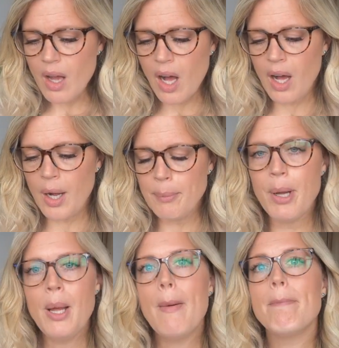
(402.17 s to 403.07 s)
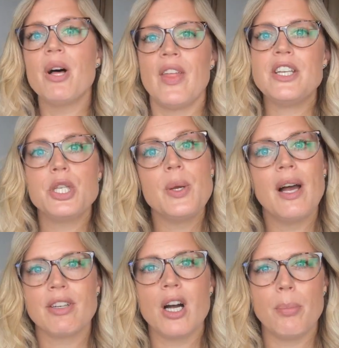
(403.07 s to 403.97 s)
But they do
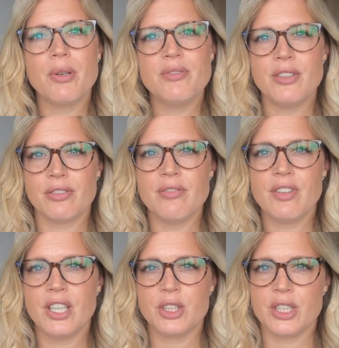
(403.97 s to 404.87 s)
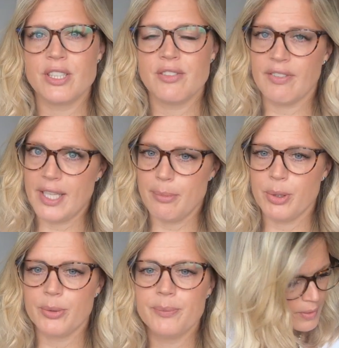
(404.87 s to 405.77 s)
have a couple of different versions
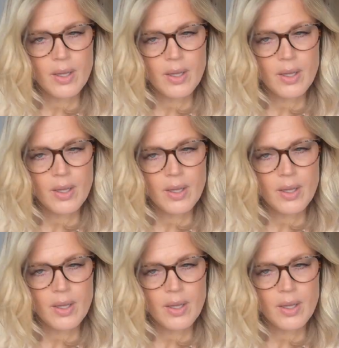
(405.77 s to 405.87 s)
available.